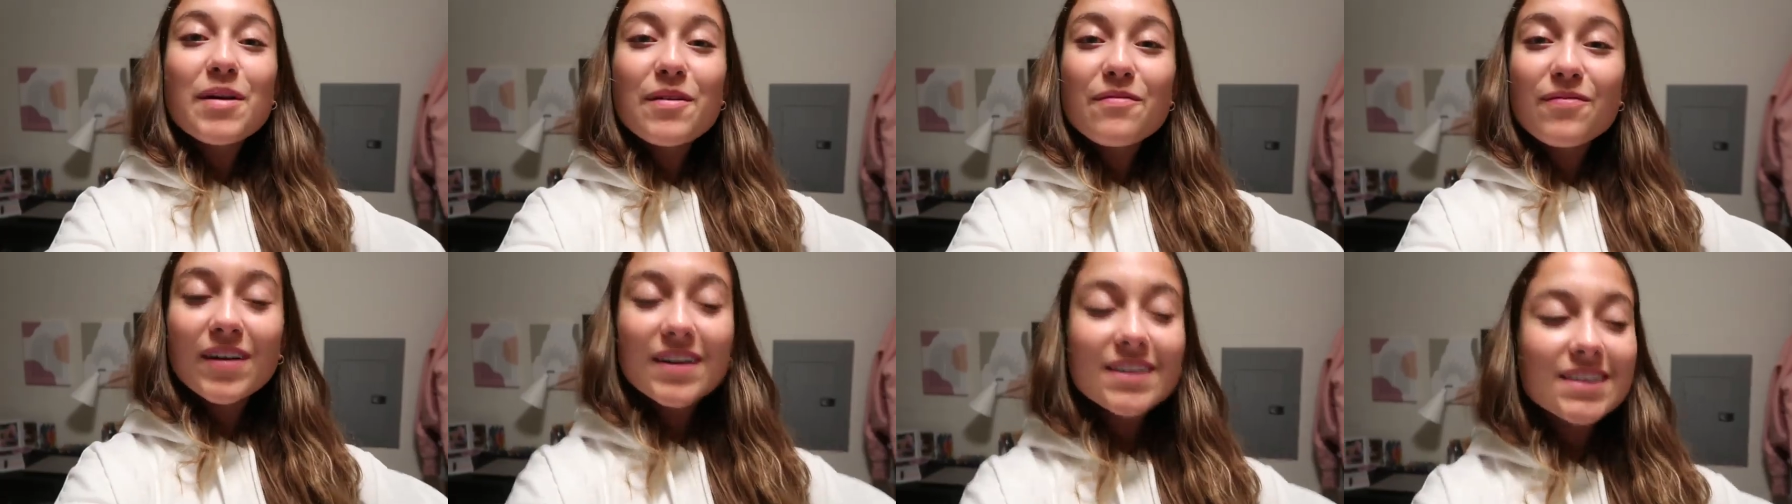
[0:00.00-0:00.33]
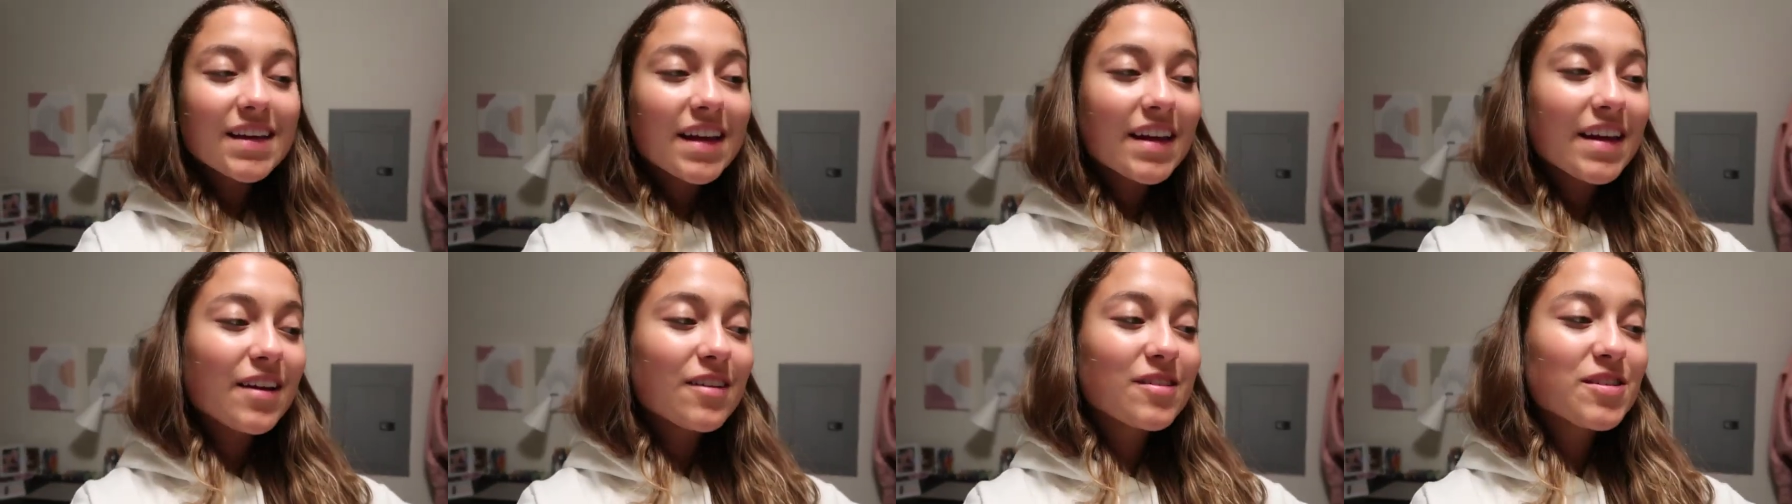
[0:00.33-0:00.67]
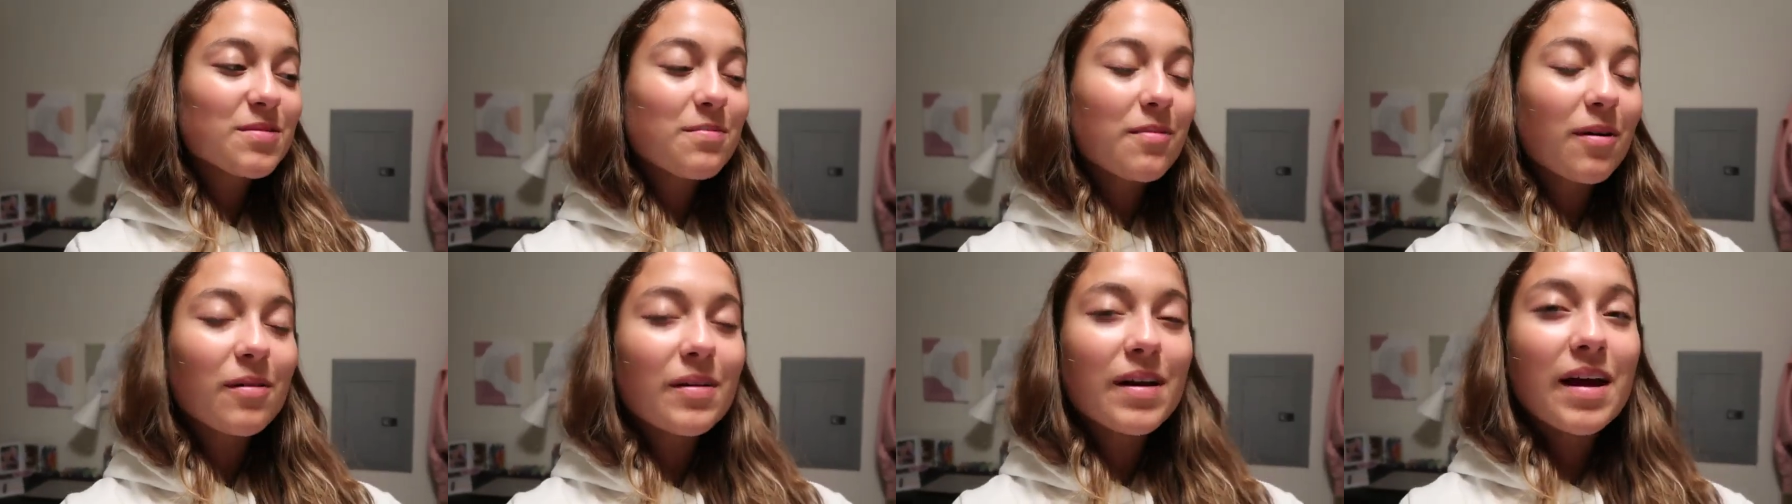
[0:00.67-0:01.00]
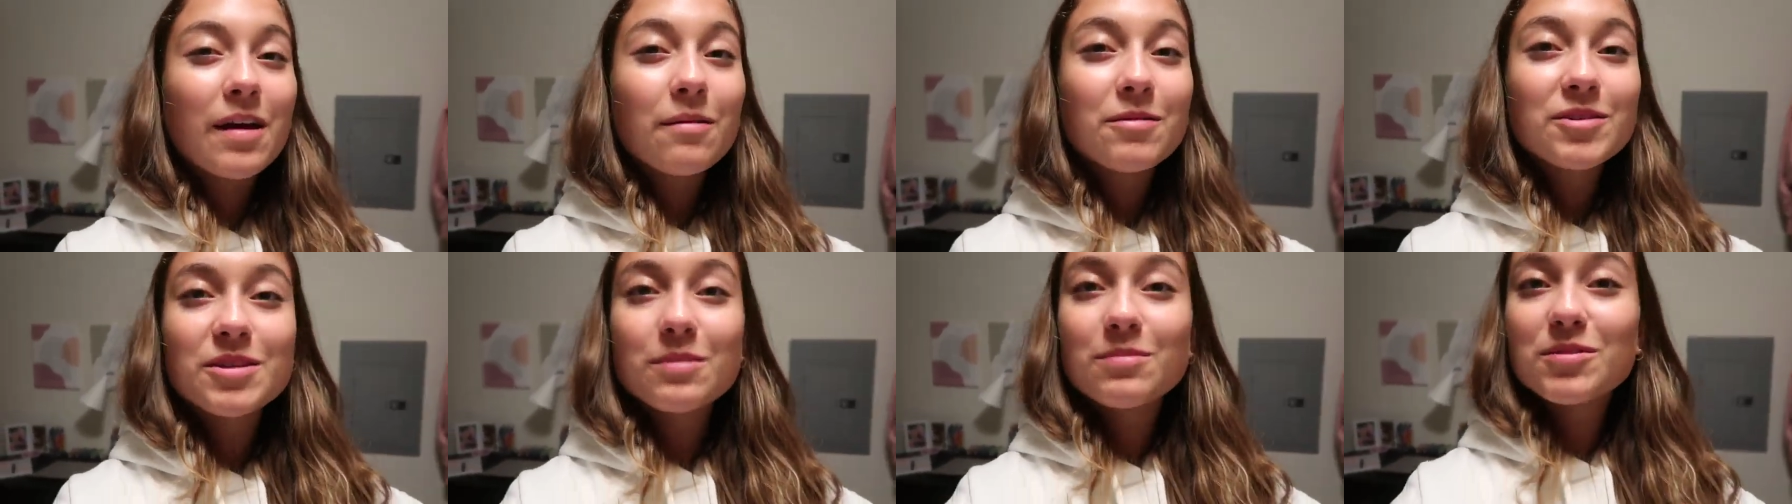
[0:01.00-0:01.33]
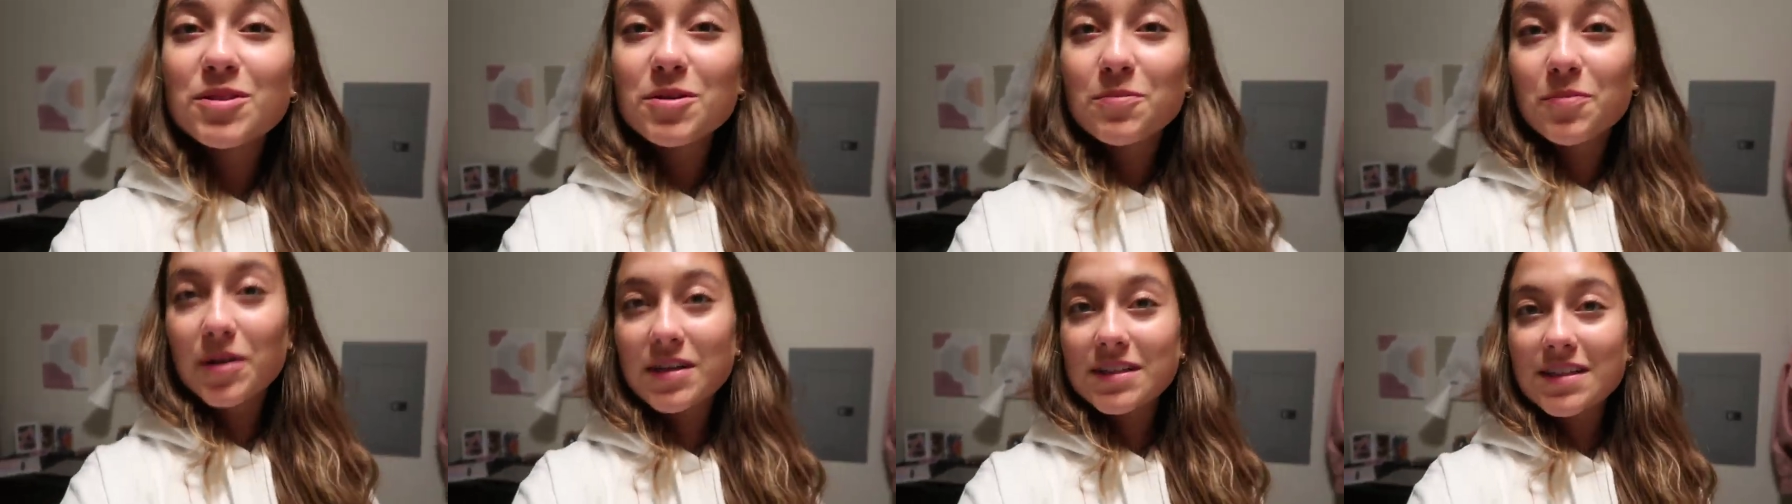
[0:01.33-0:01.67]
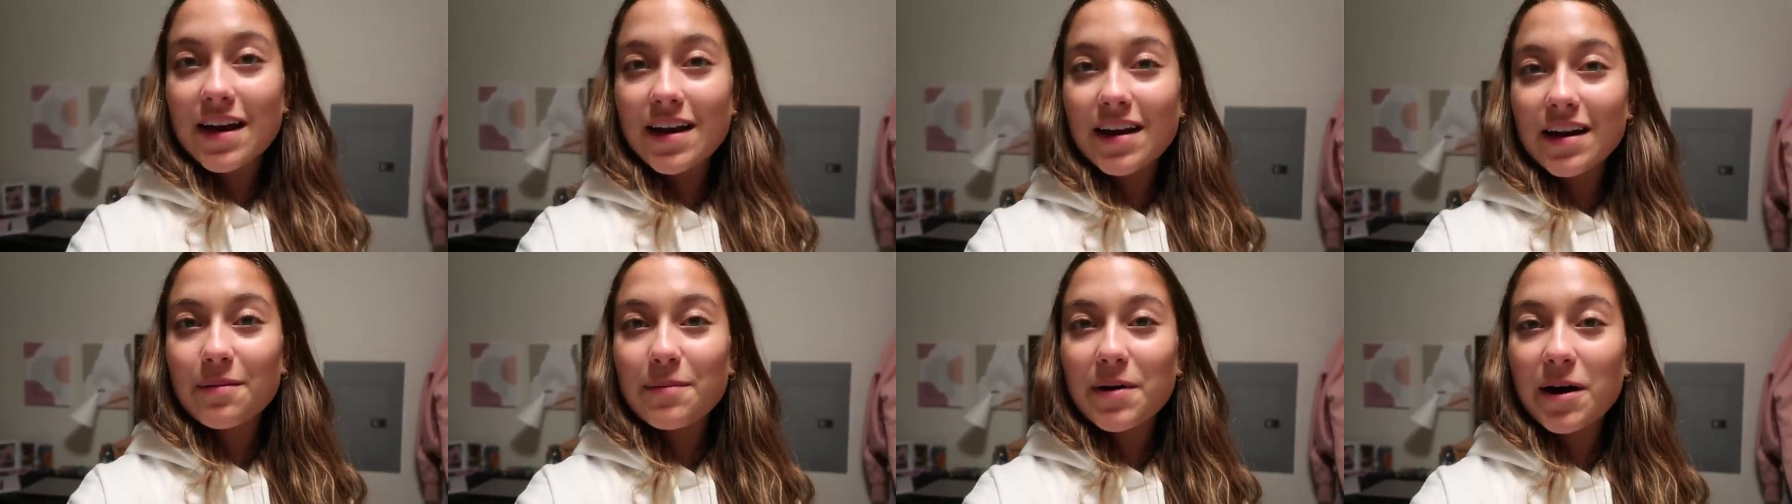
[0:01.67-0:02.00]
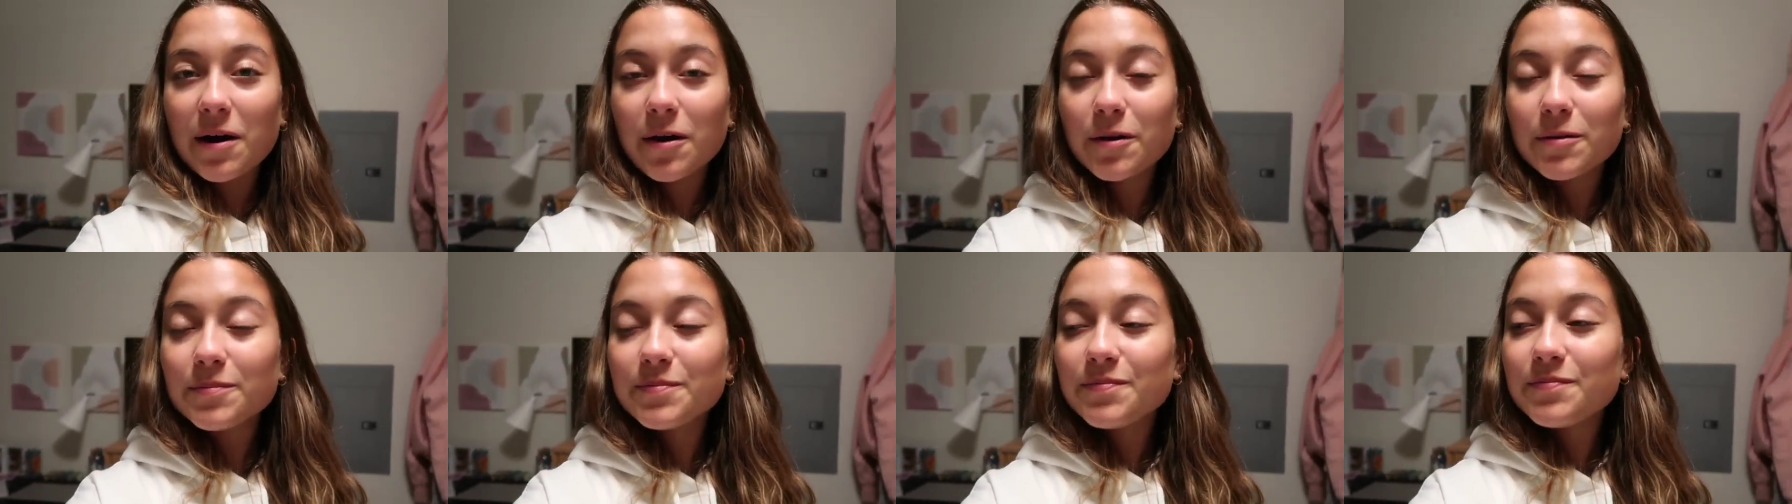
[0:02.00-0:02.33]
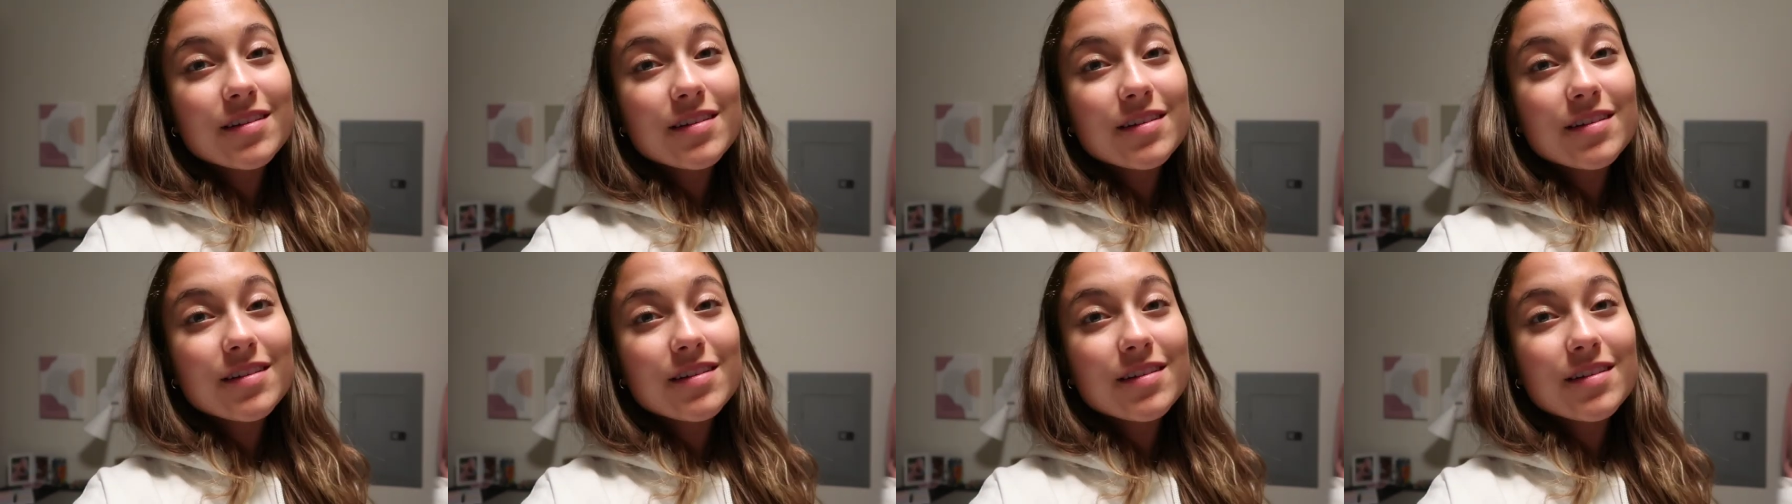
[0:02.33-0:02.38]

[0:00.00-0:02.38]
my friends get here tomorrow night, which I'm super excited about.